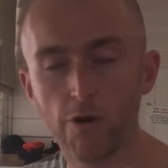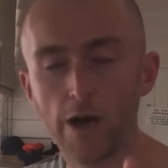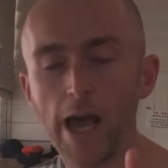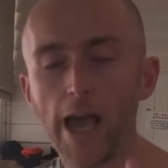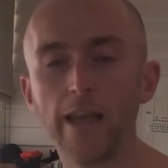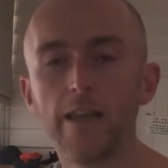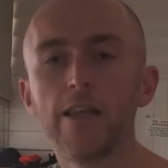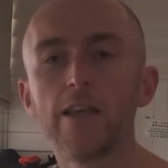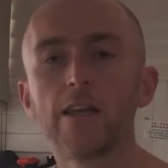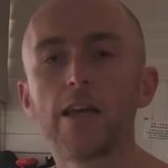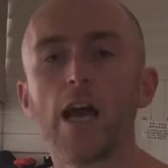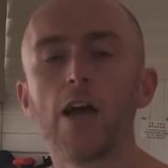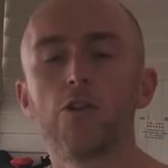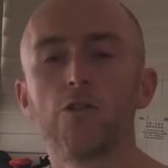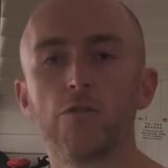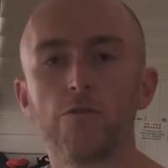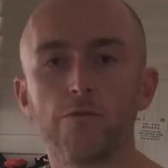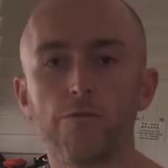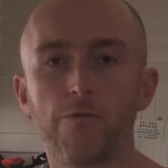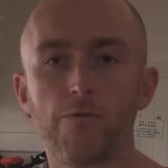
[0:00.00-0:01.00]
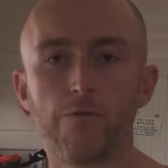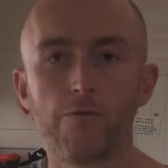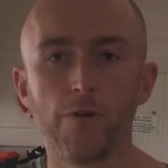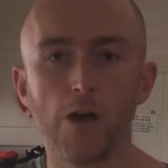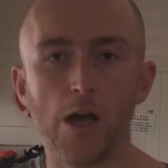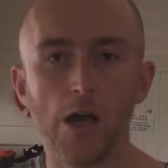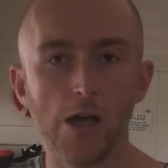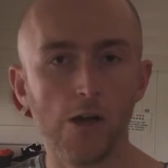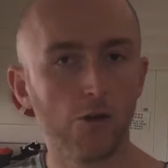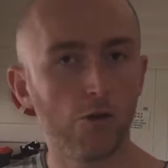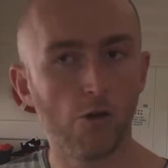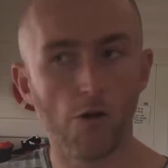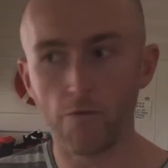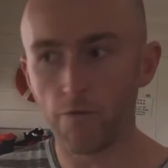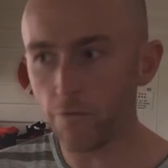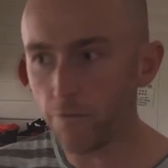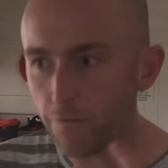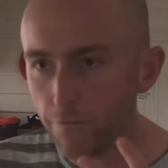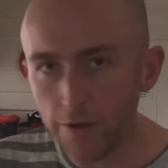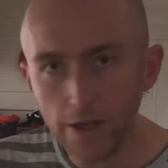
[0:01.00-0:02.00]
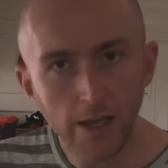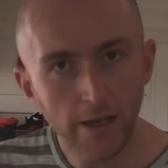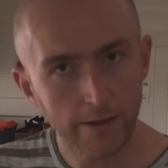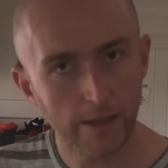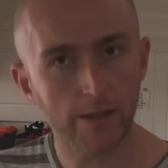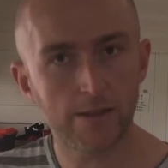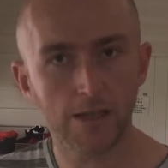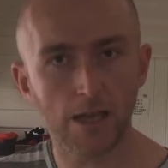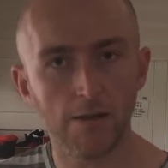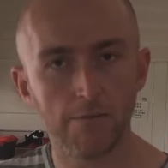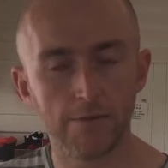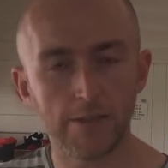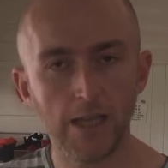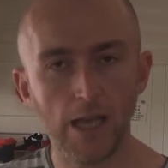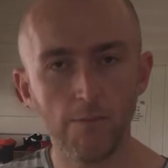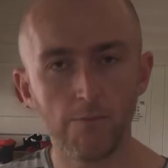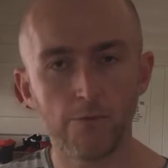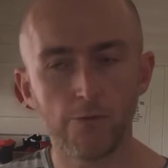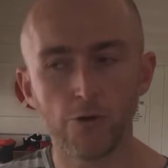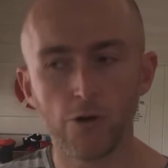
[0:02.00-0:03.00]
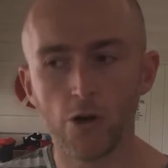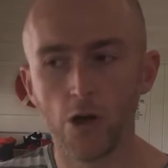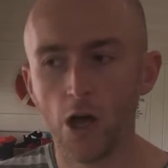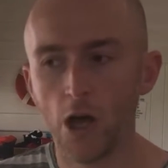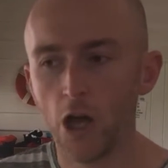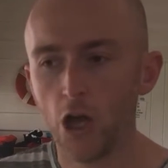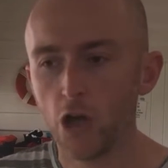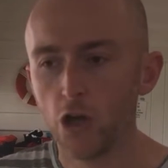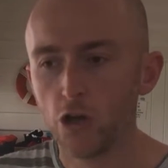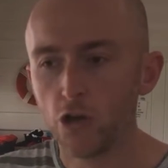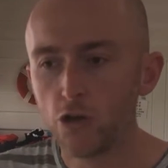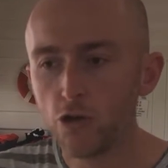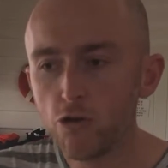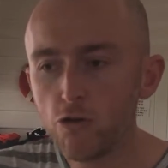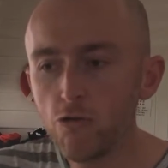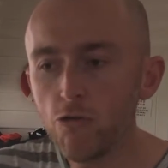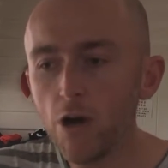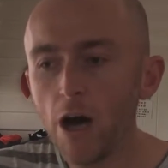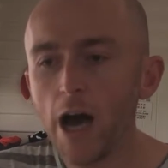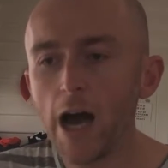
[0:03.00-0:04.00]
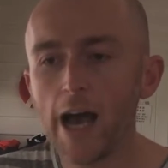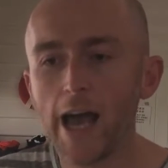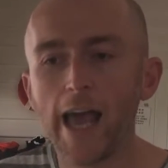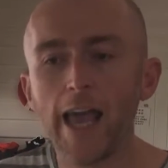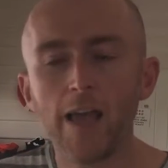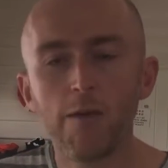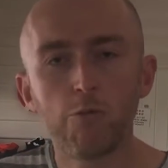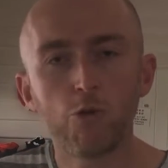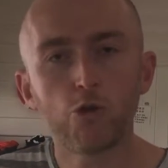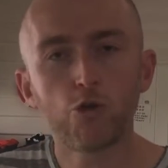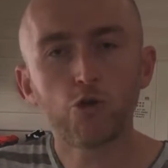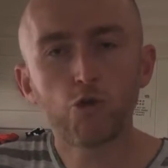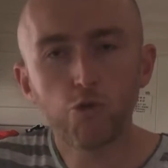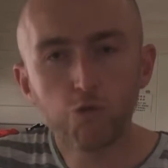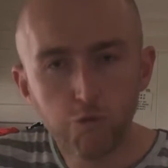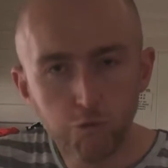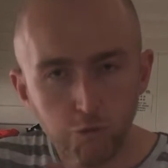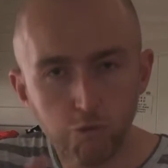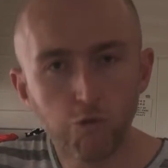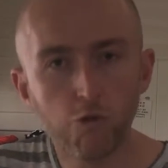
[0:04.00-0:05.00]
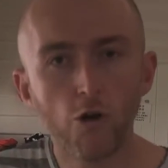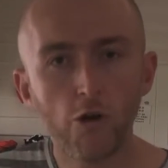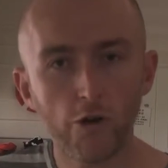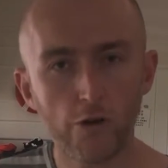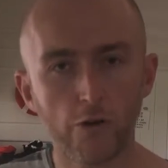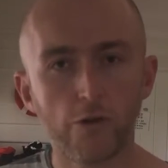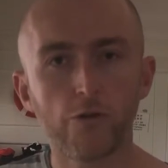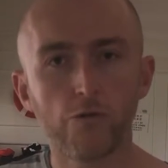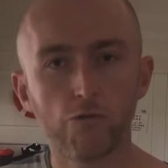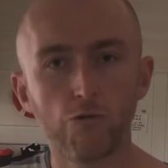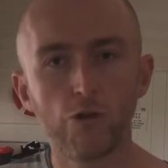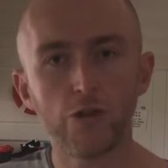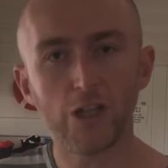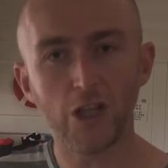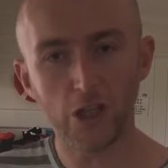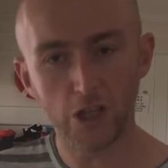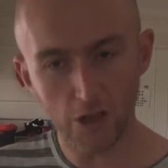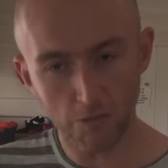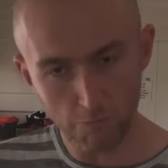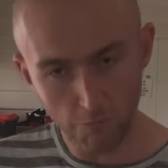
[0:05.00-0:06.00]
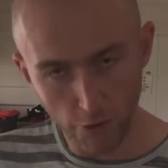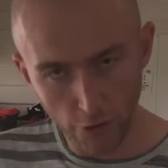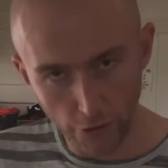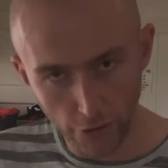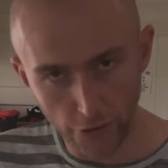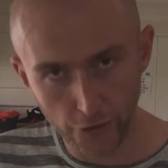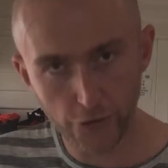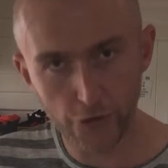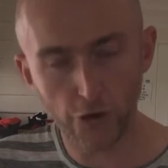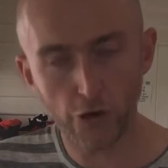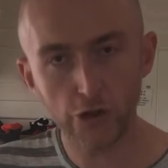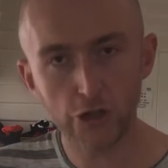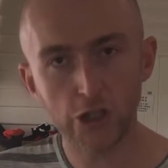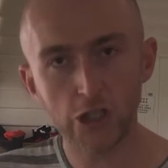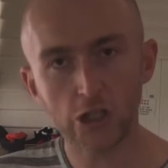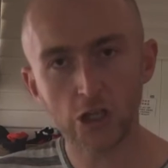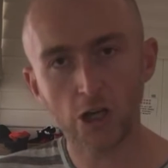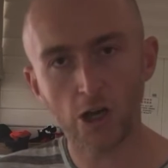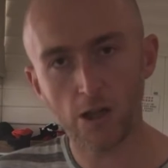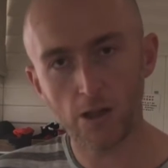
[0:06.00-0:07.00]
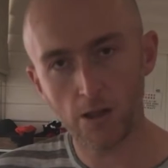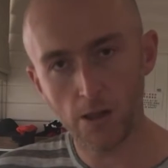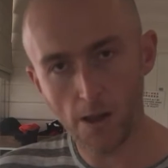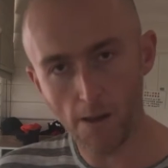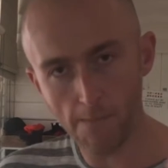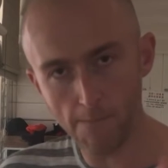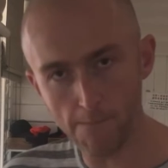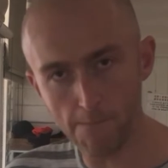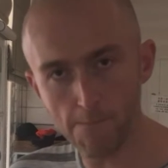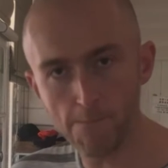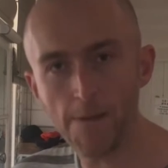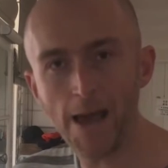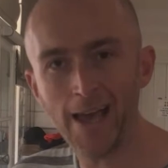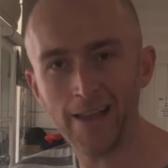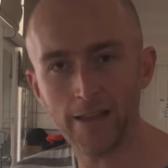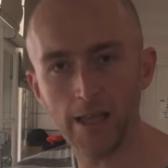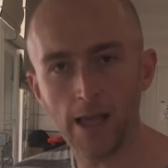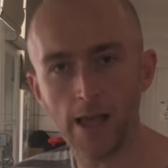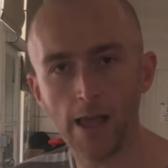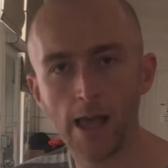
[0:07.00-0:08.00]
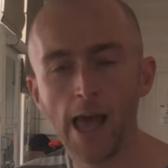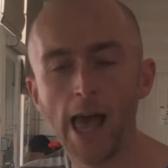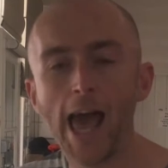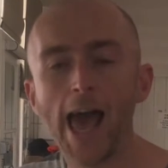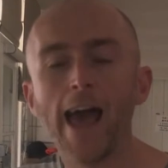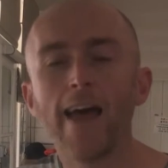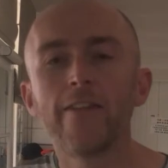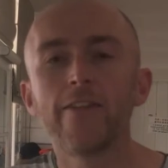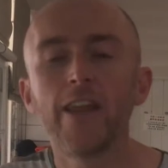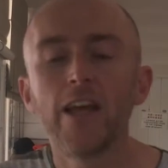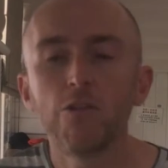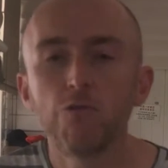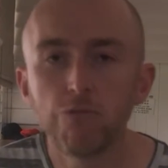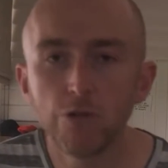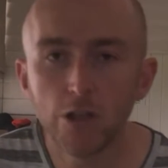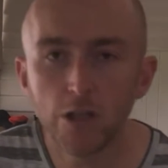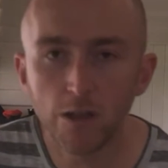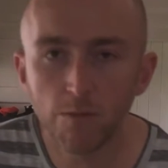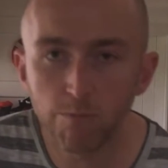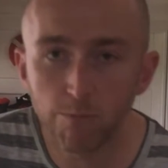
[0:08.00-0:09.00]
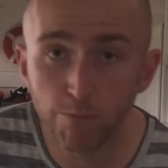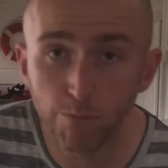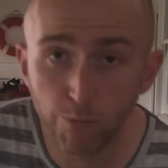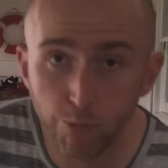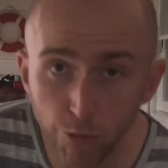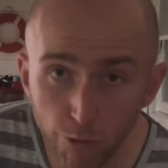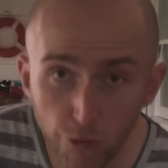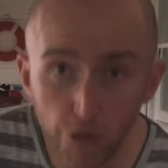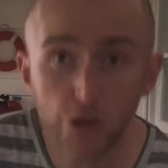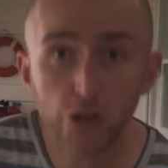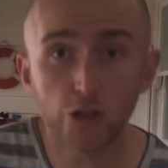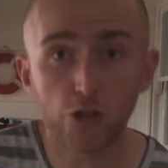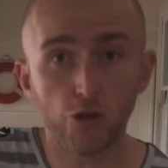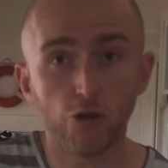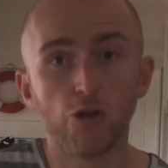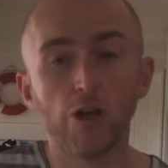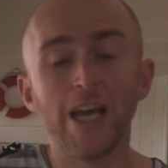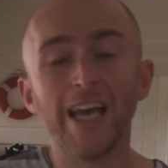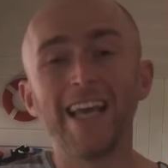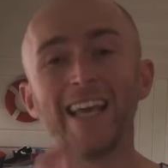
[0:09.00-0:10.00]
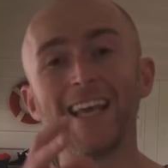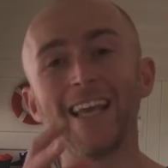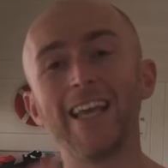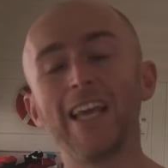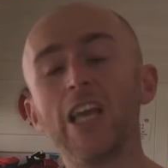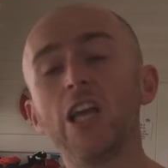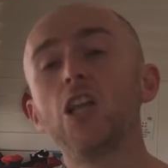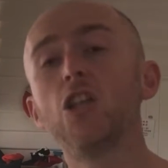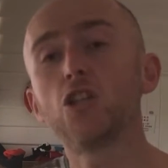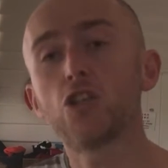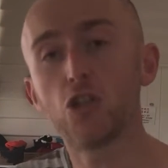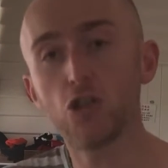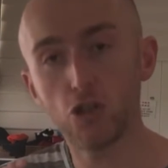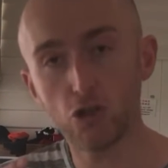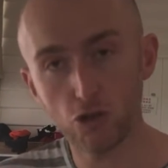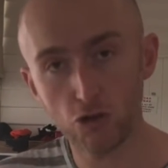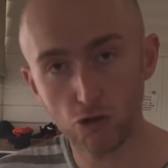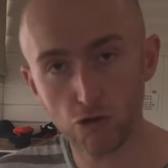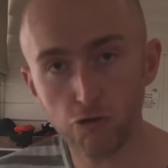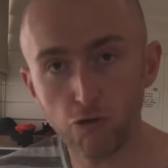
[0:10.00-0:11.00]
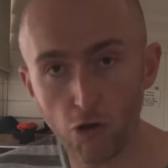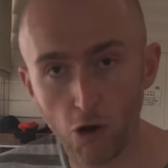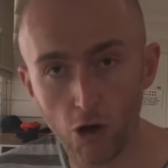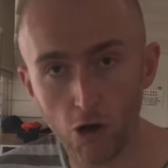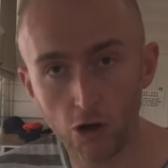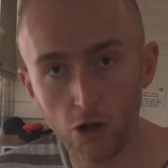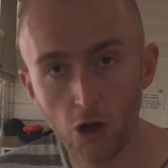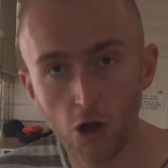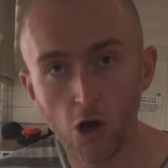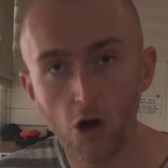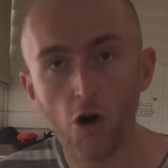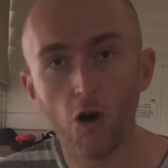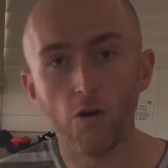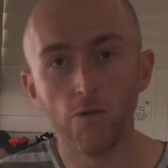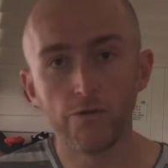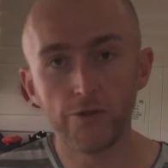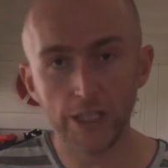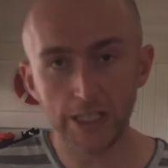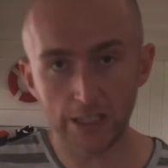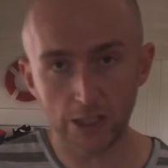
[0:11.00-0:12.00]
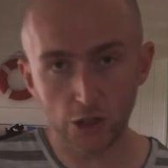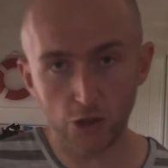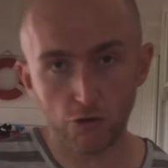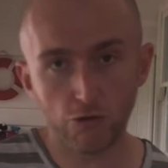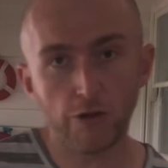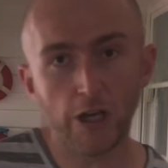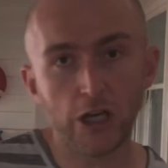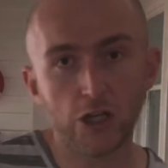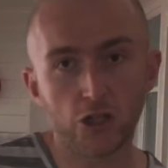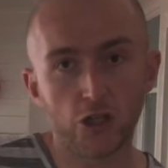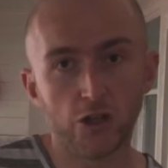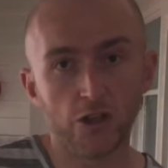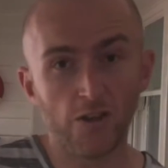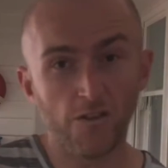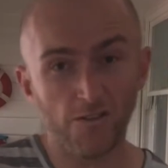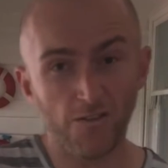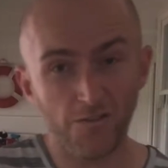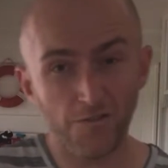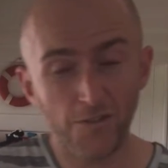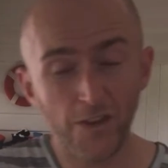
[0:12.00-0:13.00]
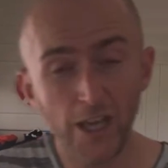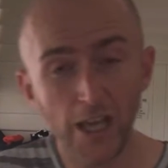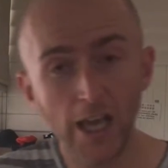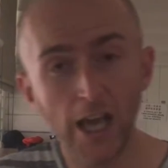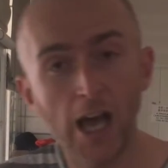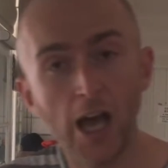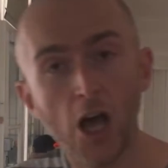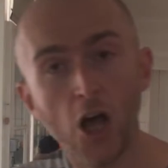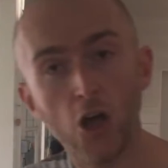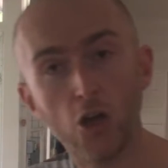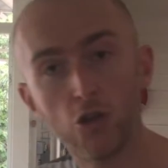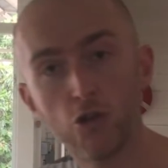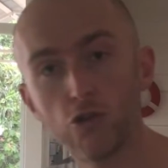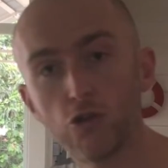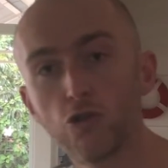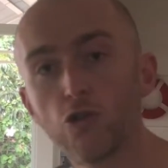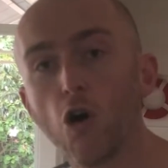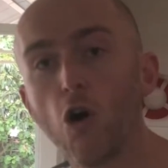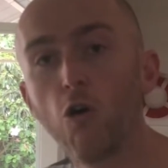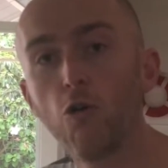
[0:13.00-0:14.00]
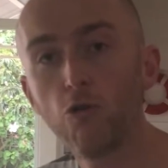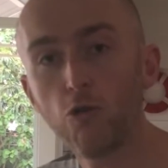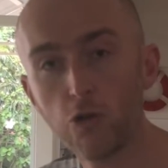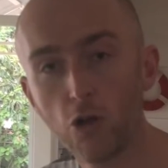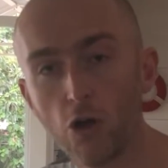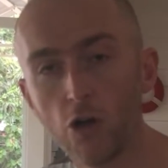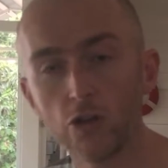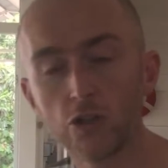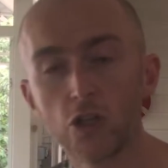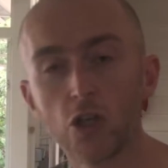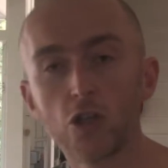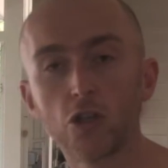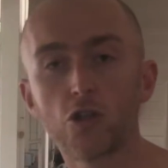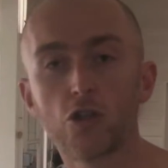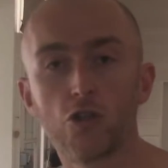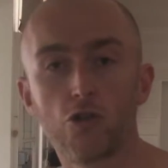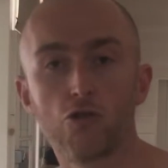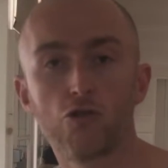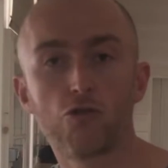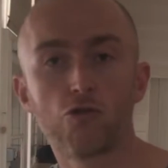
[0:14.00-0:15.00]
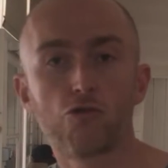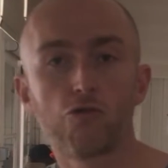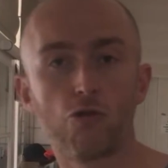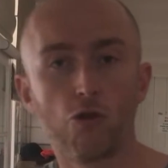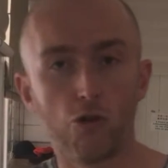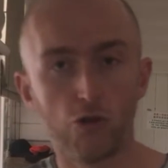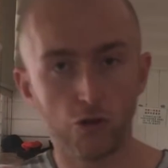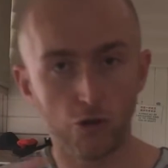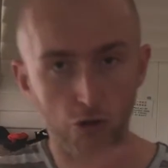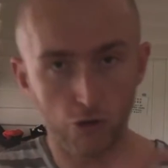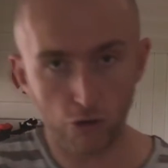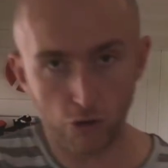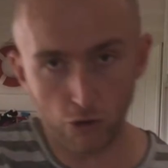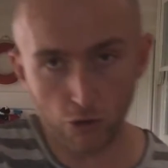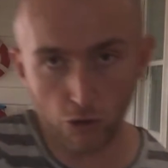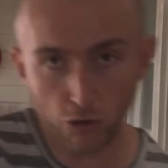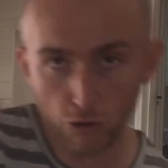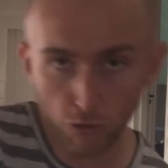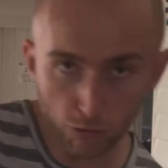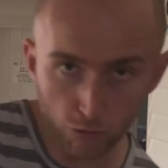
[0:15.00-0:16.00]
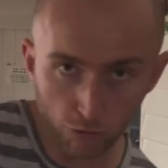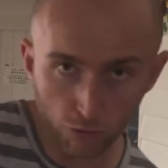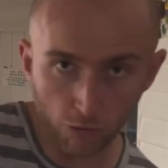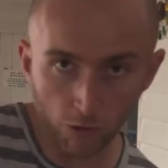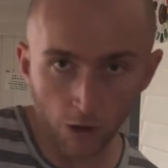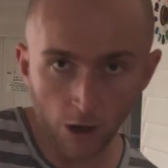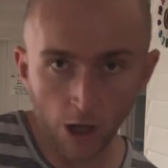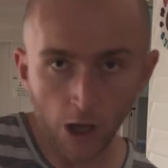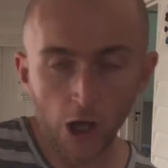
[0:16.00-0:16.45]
any kind of fear that comes up for you, you are able to work through it in a methodical manner, and that really puts you in control of the situation. The fear no longer controls you.